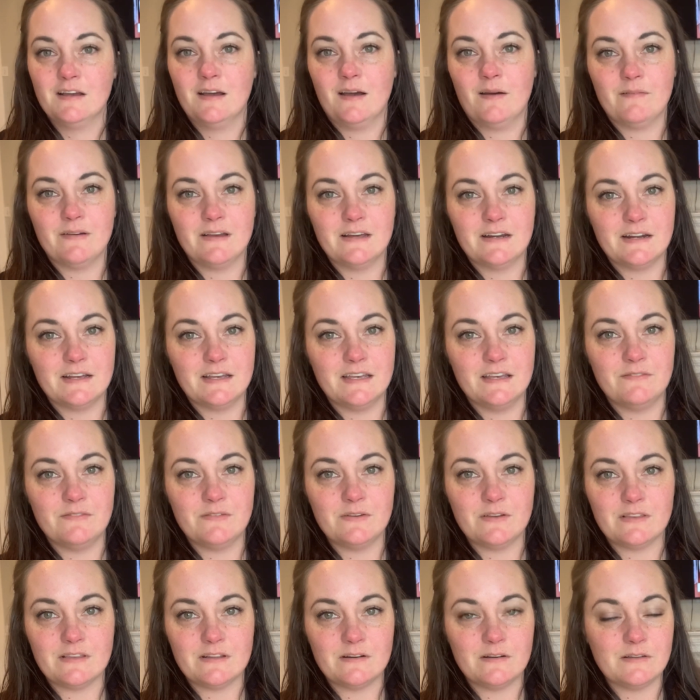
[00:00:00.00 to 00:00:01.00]
I'm gonna give
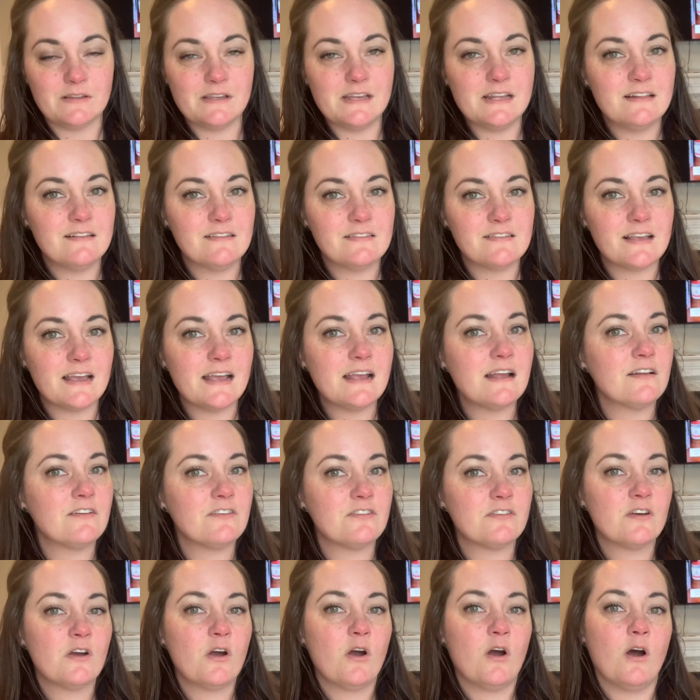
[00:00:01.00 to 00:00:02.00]
you a little insight
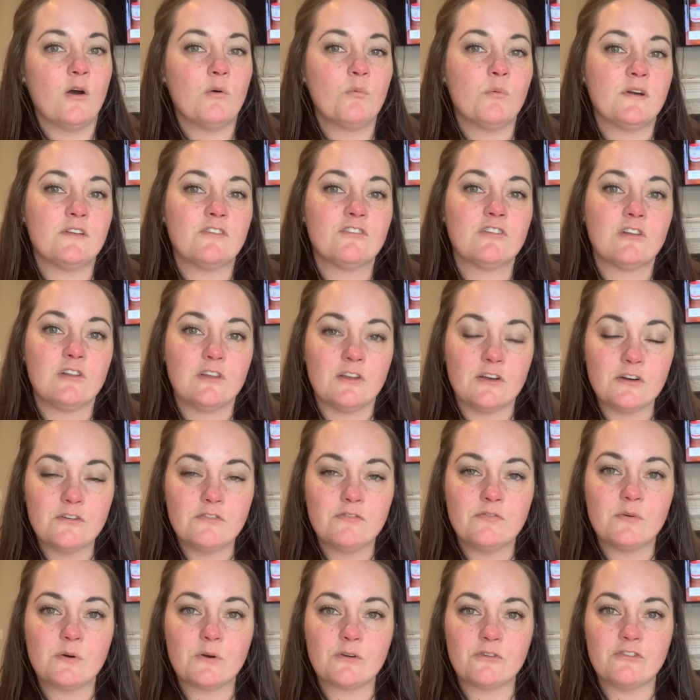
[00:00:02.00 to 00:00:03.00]
on what to look
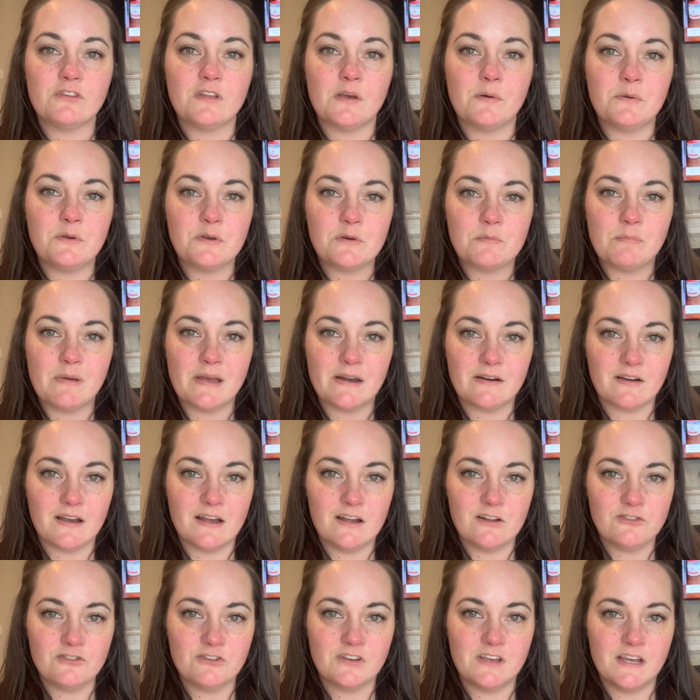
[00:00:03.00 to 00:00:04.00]
for so that way you're better
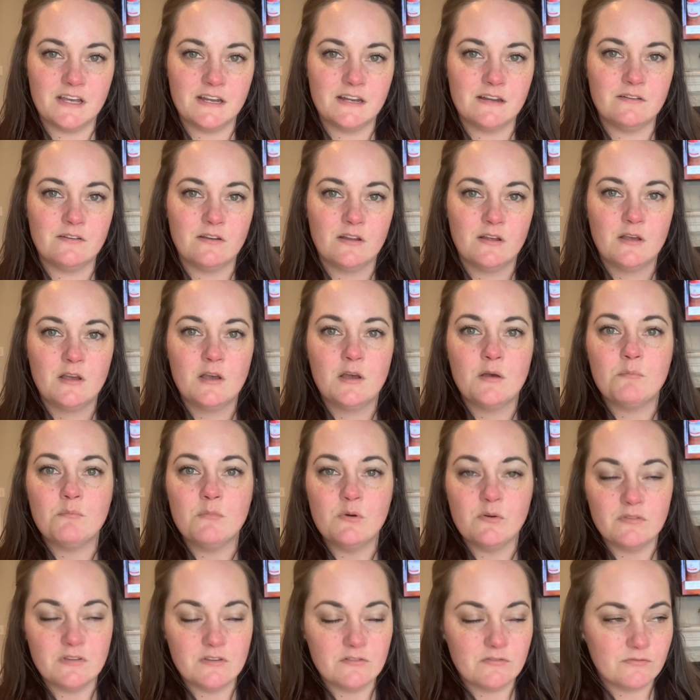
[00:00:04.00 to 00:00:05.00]
educated
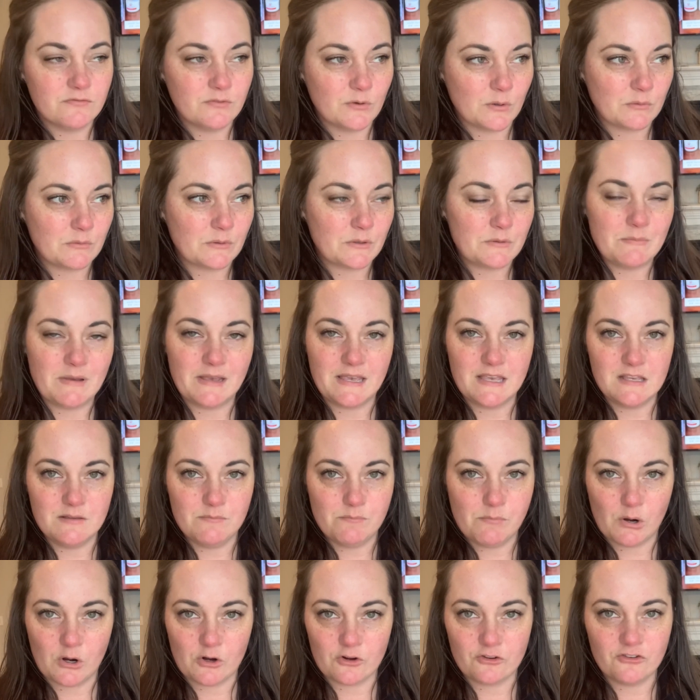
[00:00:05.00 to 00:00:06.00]
moving forward, making
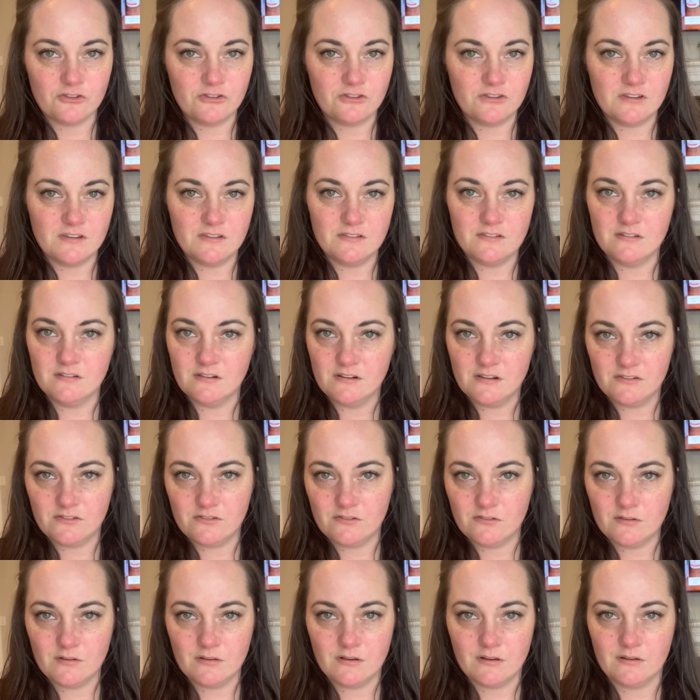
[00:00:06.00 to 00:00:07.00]
purchases
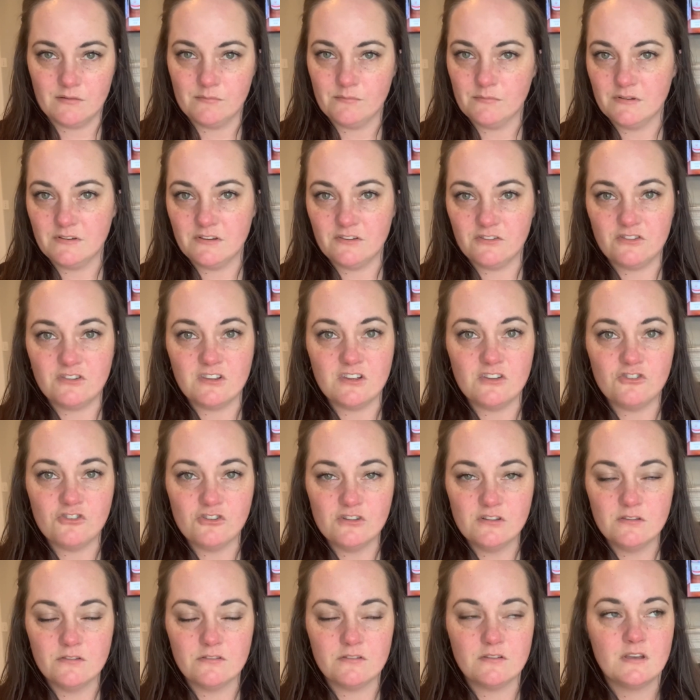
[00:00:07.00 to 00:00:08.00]
and
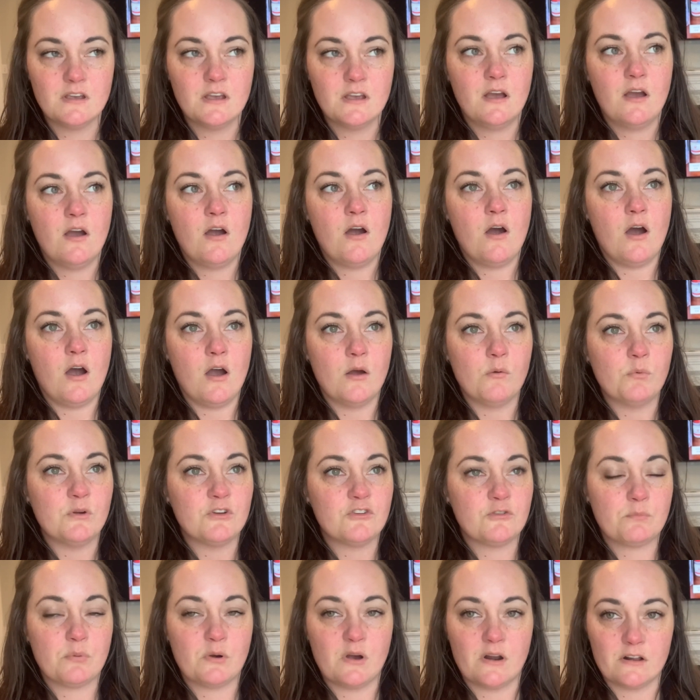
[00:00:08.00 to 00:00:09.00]
decisions on
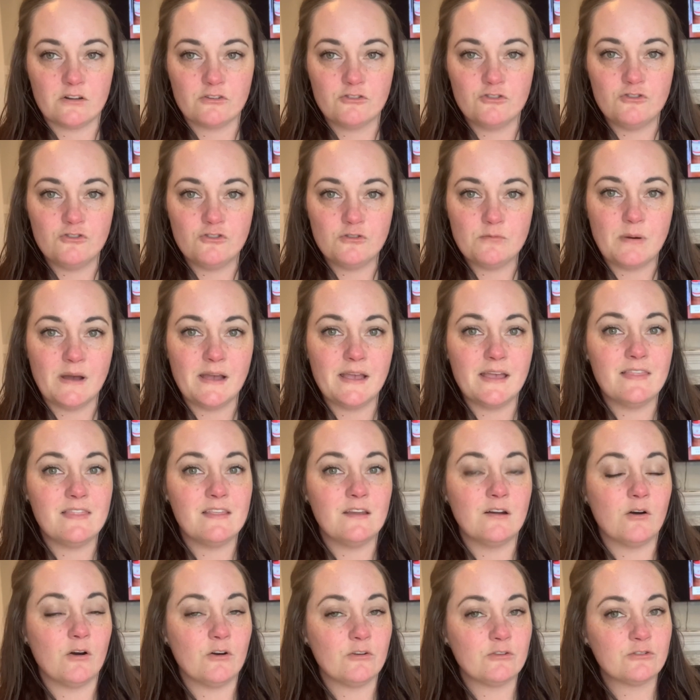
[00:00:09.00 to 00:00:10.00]
which products you should buy. And
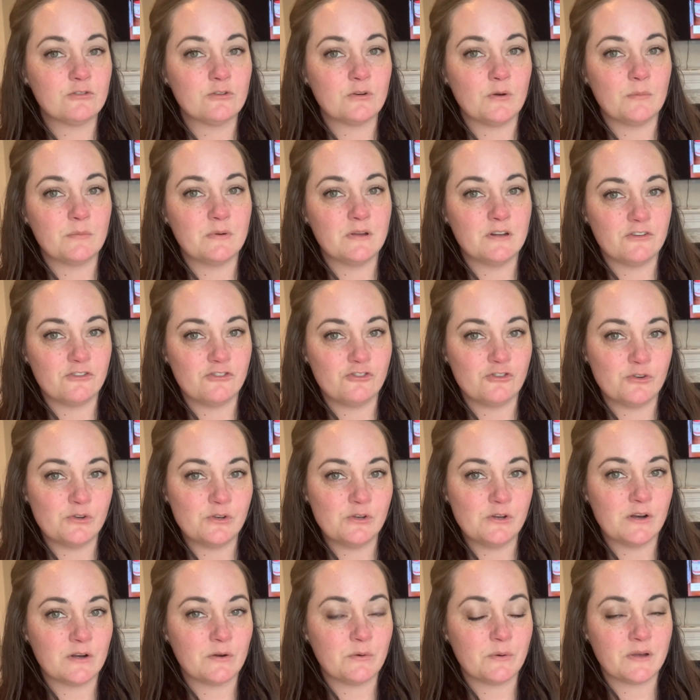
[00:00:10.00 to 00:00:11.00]
then also I'm gonna show
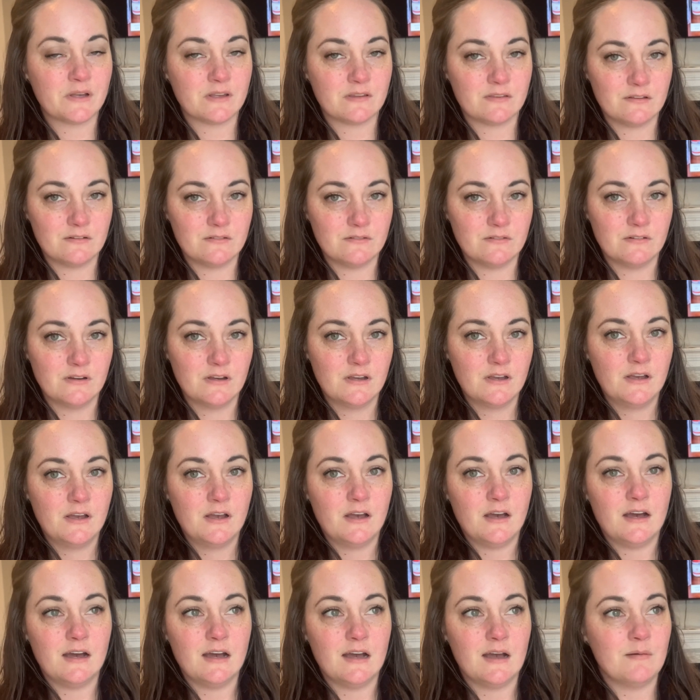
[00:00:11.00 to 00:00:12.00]
you a quick little
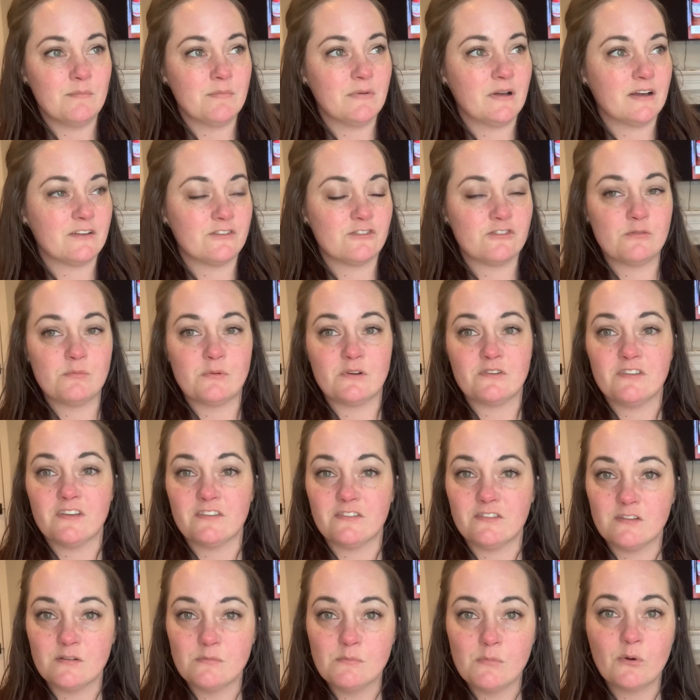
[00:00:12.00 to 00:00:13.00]
customer
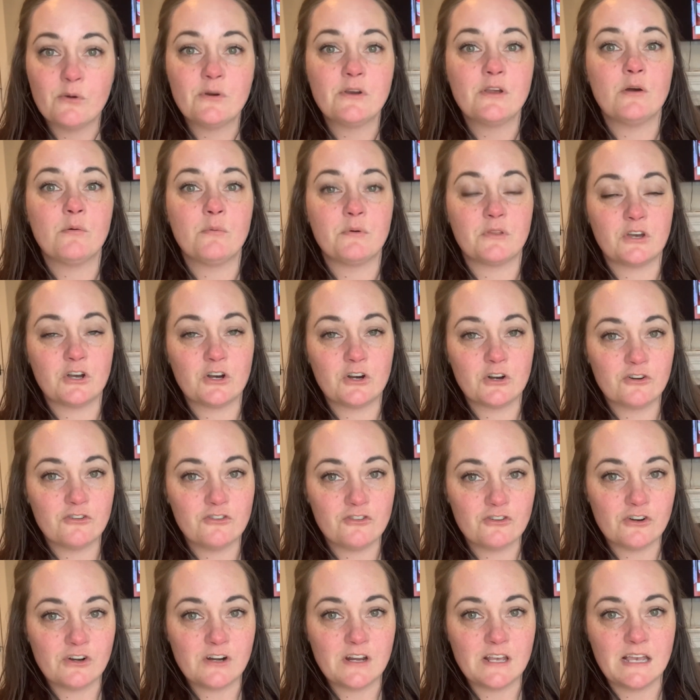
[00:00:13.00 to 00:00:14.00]
testimonial with her
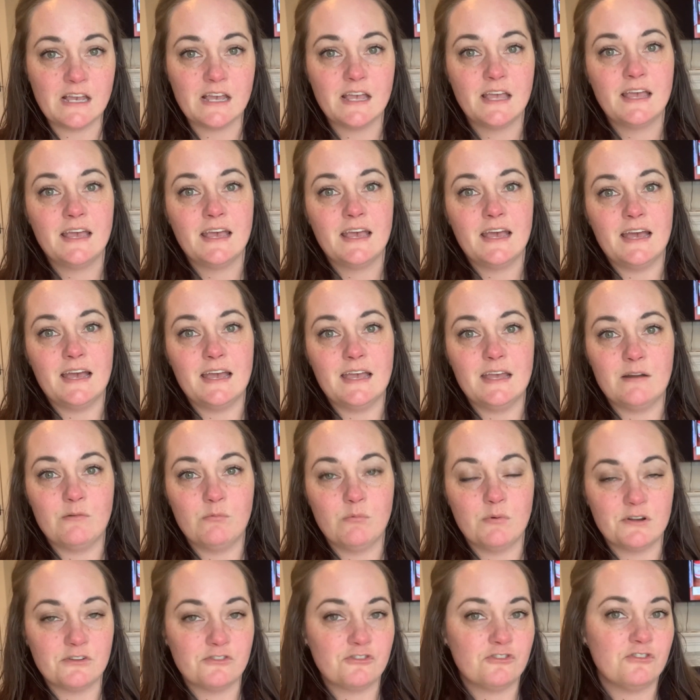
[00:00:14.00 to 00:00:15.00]
journey and
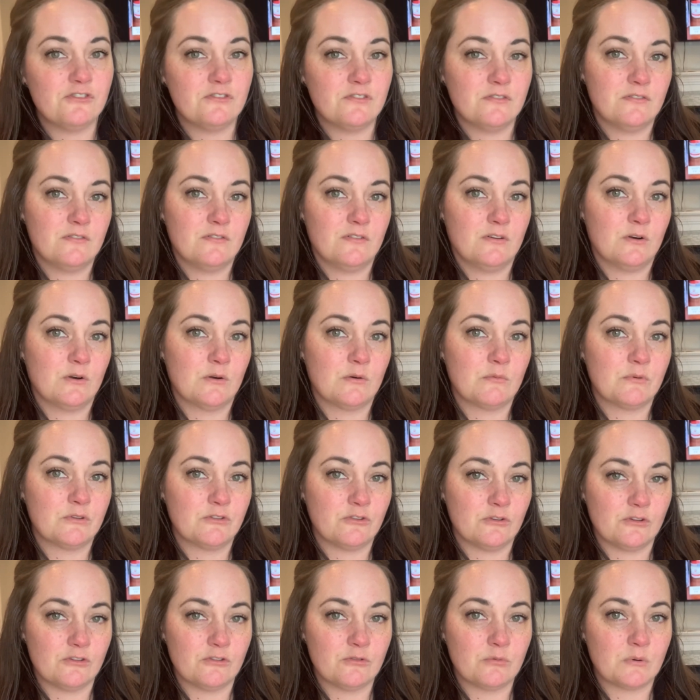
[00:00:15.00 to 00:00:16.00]
what her
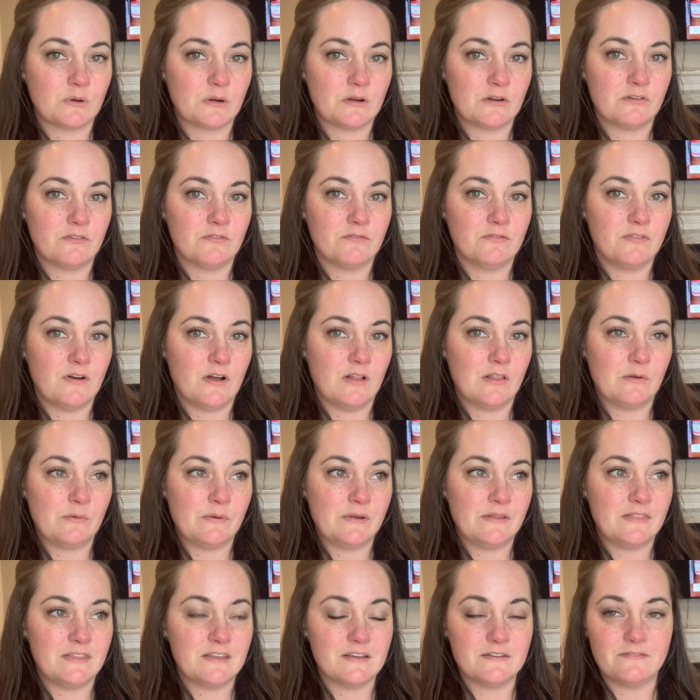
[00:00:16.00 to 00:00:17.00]
results were
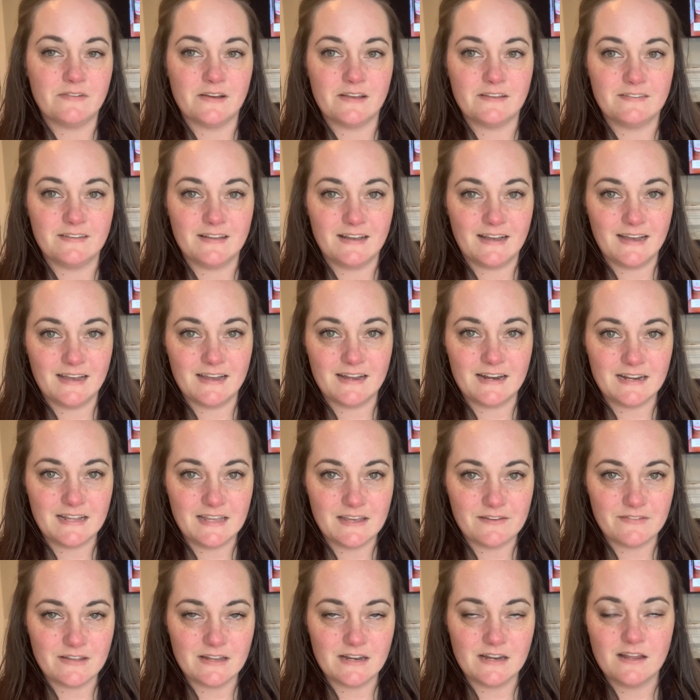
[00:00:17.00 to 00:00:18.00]
following the advice that I had
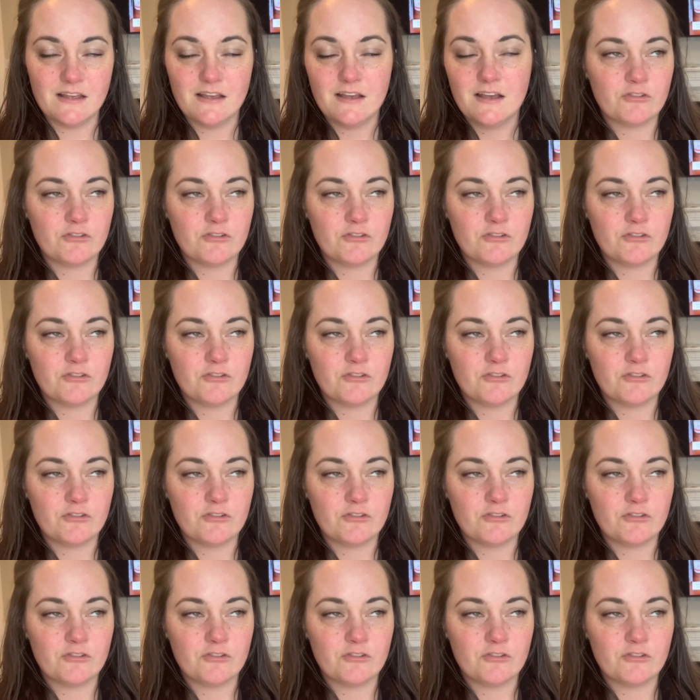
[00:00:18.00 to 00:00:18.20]
given.